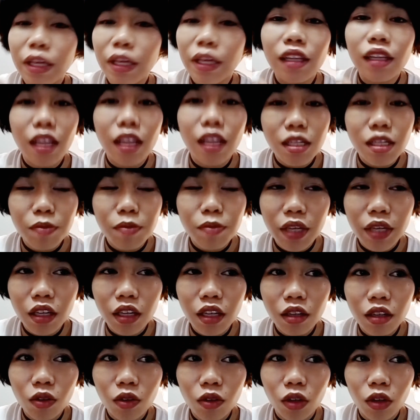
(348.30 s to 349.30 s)
Being
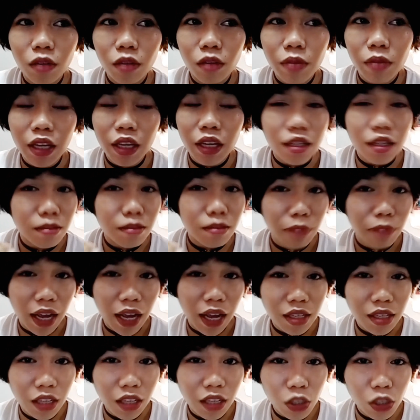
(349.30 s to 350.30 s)
lesbian or being
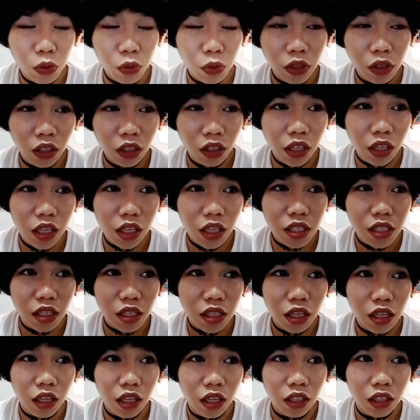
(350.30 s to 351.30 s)
bisexual
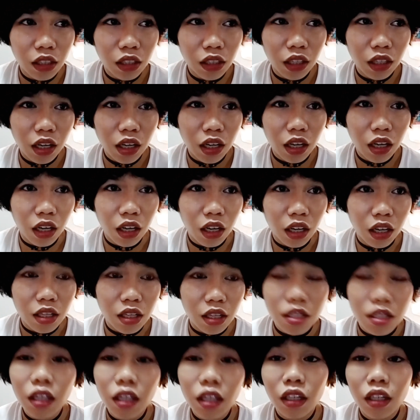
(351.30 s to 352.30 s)
isn't
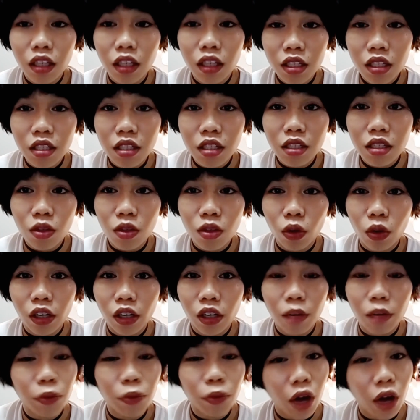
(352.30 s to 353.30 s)
a sickness
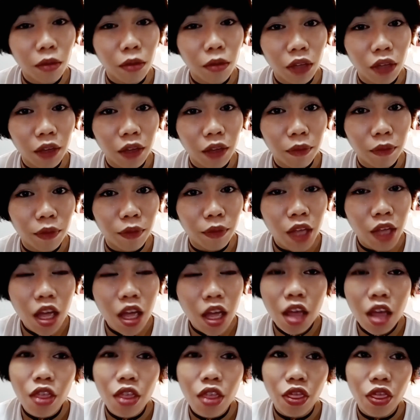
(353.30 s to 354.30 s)
or a problem
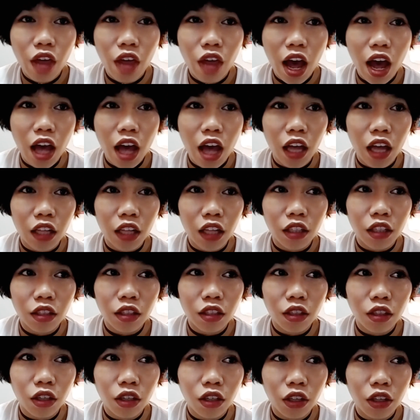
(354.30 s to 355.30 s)
that
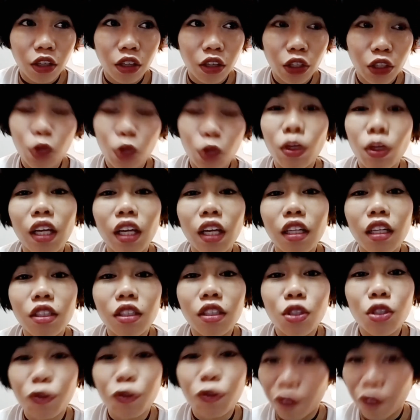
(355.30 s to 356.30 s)
you need
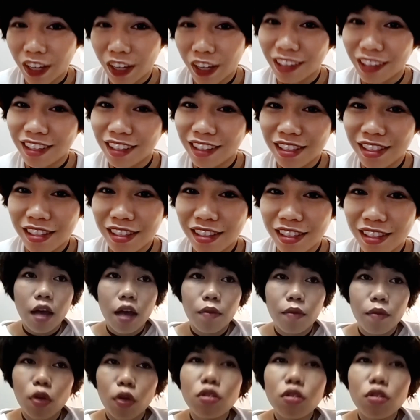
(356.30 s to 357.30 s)
to fix.
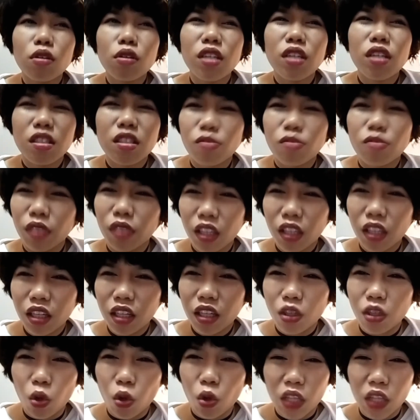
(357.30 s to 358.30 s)
Also, I just
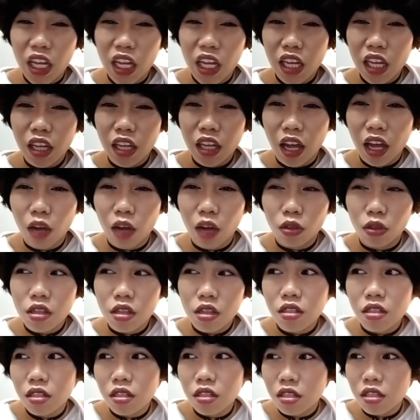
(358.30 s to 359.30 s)
really don't like how
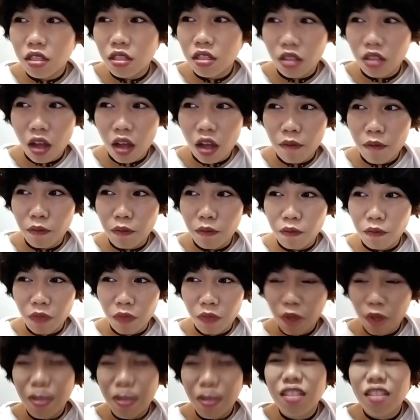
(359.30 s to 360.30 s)
the
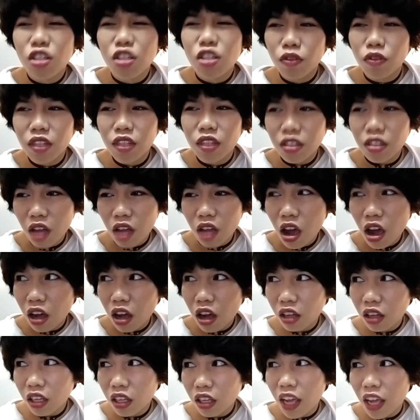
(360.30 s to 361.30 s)
message of the
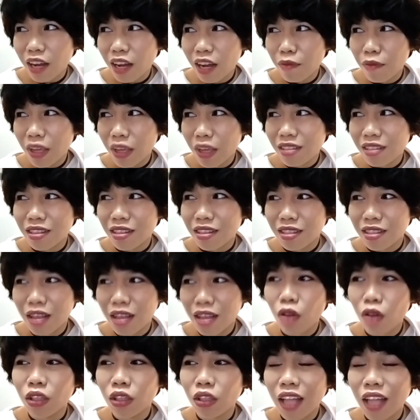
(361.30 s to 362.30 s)
song kind of makes it
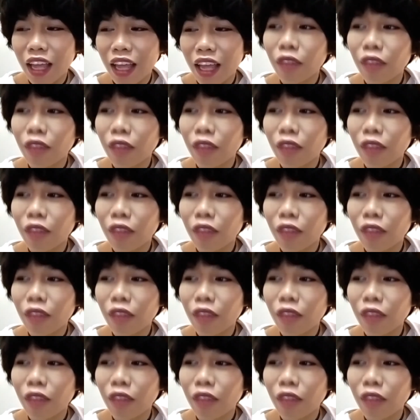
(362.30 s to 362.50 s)
sound